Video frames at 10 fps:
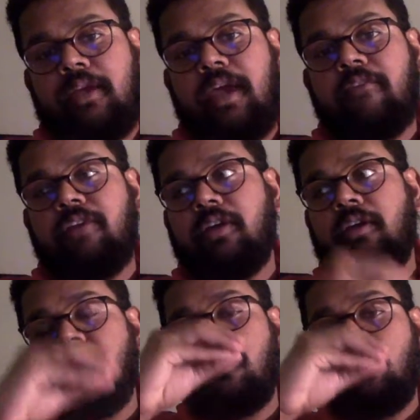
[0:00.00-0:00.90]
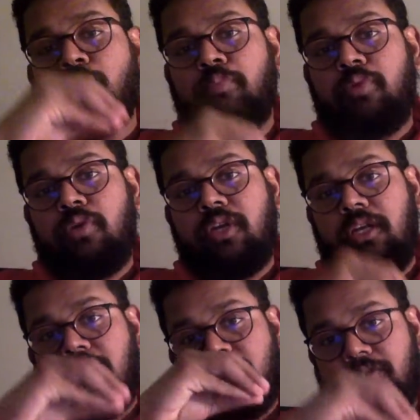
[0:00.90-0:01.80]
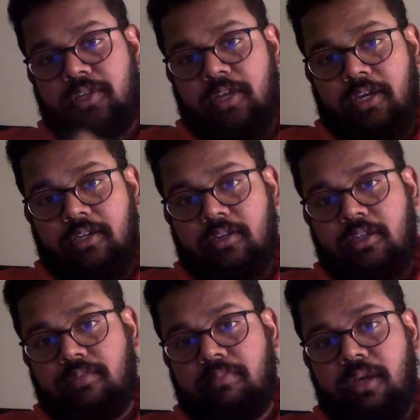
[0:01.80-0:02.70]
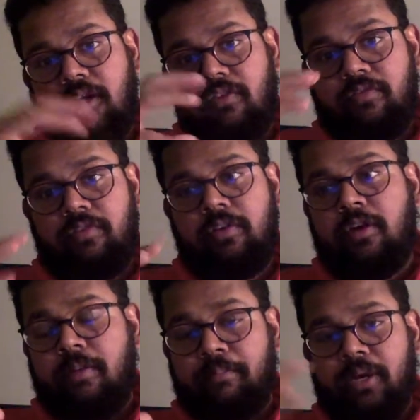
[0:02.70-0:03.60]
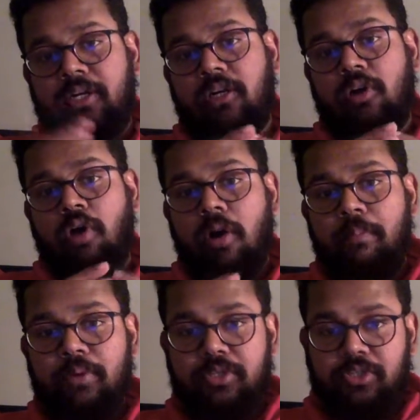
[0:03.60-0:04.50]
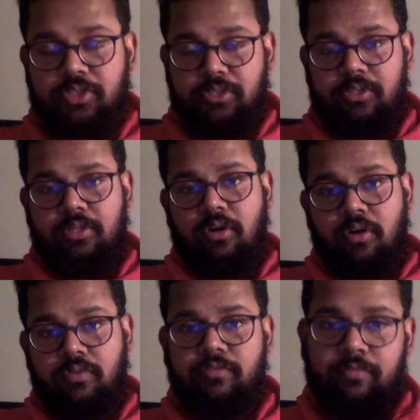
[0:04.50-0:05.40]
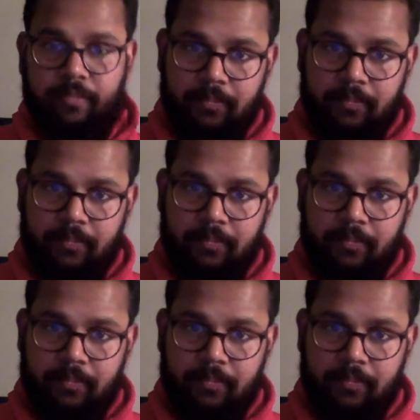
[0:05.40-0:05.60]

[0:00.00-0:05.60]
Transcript: every protein chain is made of particular compositions of